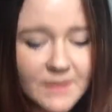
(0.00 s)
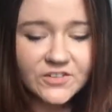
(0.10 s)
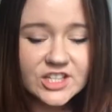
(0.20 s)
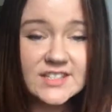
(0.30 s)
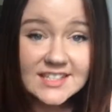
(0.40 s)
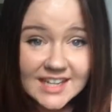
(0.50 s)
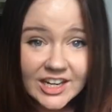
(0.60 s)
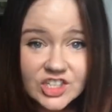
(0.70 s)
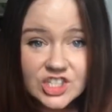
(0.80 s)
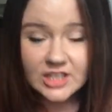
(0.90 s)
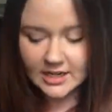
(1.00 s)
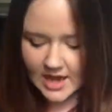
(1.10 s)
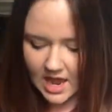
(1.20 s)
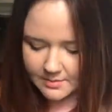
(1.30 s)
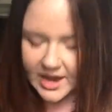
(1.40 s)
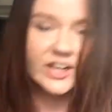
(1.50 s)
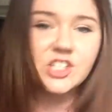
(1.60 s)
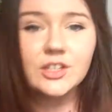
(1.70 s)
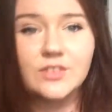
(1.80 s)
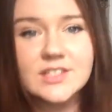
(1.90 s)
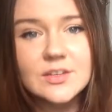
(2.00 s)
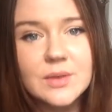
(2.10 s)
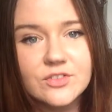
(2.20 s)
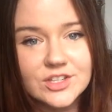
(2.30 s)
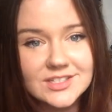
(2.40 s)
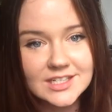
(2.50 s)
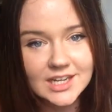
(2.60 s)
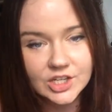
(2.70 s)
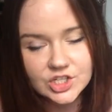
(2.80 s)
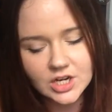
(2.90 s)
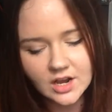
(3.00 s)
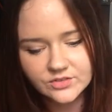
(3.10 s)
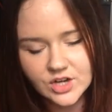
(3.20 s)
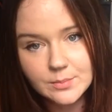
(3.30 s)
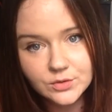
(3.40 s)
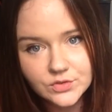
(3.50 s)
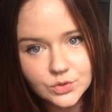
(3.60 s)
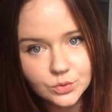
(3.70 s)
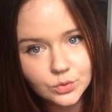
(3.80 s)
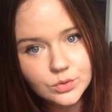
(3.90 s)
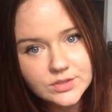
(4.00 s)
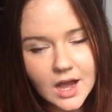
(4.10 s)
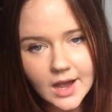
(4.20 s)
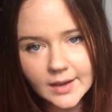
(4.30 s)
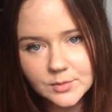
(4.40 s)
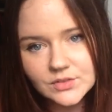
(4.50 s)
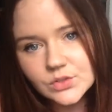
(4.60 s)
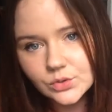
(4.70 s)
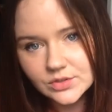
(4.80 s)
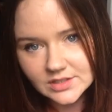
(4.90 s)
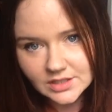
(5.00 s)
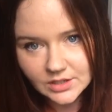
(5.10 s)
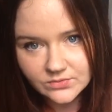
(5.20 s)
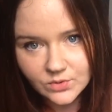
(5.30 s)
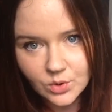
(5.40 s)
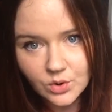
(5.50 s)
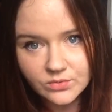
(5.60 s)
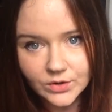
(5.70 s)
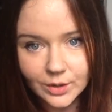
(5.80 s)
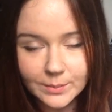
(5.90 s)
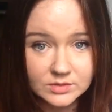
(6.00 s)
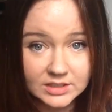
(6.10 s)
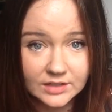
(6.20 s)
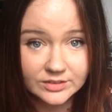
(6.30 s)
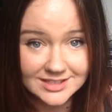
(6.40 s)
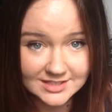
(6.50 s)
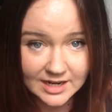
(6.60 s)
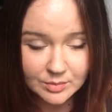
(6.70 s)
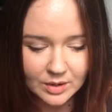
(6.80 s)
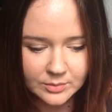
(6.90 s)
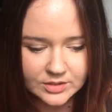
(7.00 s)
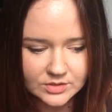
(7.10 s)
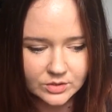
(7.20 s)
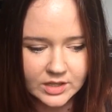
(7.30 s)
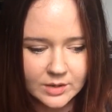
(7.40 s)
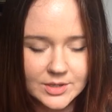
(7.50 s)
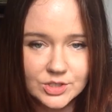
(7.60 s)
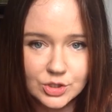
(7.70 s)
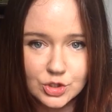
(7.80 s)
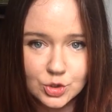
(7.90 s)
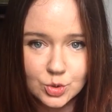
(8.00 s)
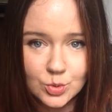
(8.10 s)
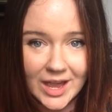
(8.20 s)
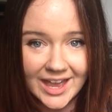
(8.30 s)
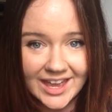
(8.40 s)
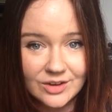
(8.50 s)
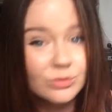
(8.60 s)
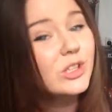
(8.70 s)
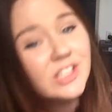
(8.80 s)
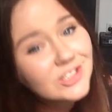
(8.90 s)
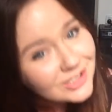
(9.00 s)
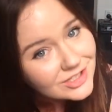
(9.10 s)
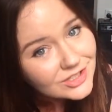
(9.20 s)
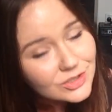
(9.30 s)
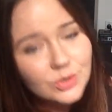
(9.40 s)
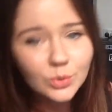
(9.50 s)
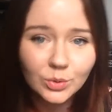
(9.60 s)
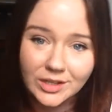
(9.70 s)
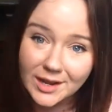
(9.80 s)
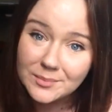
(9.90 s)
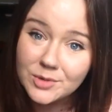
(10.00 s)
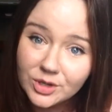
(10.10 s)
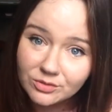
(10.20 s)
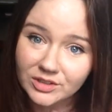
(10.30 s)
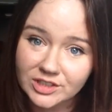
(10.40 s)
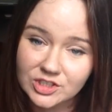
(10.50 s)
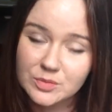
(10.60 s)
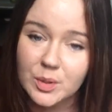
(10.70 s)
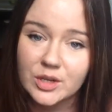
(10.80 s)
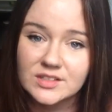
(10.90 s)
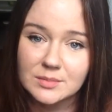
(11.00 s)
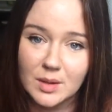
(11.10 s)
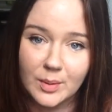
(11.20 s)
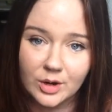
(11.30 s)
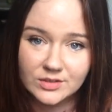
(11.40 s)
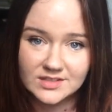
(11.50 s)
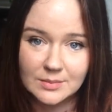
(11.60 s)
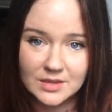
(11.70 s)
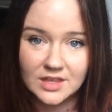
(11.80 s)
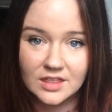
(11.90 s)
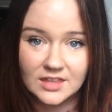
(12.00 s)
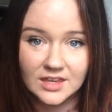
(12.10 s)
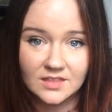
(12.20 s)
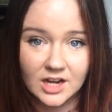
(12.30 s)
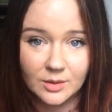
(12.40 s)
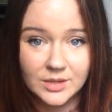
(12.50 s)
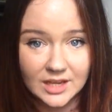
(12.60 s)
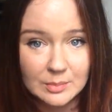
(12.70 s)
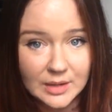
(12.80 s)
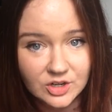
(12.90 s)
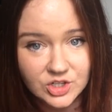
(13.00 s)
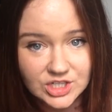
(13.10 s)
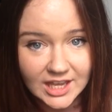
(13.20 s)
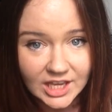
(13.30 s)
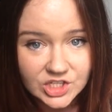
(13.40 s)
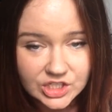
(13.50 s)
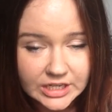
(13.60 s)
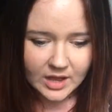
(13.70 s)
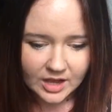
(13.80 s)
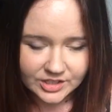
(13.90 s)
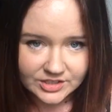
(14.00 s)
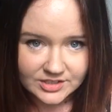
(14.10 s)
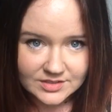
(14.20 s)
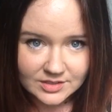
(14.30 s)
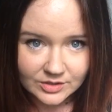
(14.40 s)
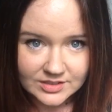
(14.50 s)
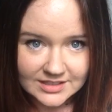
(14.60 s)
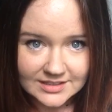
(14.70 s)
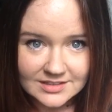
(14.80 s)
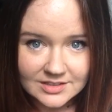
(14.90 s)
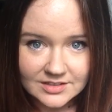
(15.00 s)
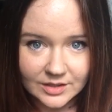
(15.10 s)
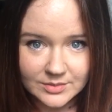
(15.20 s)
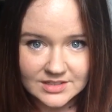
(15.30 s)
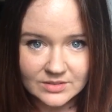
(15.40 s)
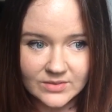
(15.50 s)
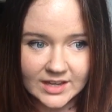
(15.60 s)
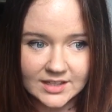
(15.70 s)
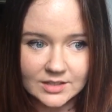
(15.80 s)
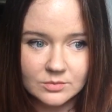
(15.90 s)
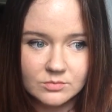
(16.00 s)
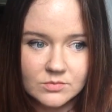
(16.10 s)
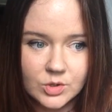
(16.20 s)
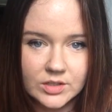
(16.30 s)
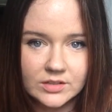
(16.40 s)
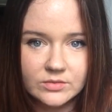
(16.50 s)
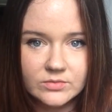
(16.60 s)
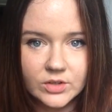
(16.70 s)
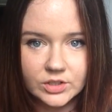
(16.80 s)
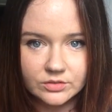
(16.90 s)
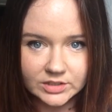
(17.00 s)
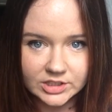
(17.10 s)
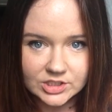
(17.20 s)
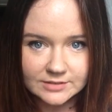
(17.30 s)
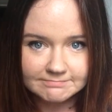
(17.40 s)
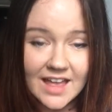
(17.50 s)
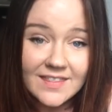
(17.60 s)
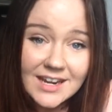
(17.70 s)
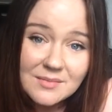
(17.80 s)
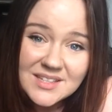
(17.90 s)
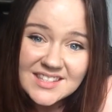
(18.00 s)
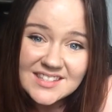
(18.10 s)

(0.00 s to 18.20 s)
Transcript: My first detention. I actually received my first detention after I moved schools. I moved schools in year 4 from the lovely state primary school that I went to a religious school, and I'm not a religious person. My parents sent me there thinking that I would get a better education. I just got teased because I was the fat kid who didn't follow religion. And then I met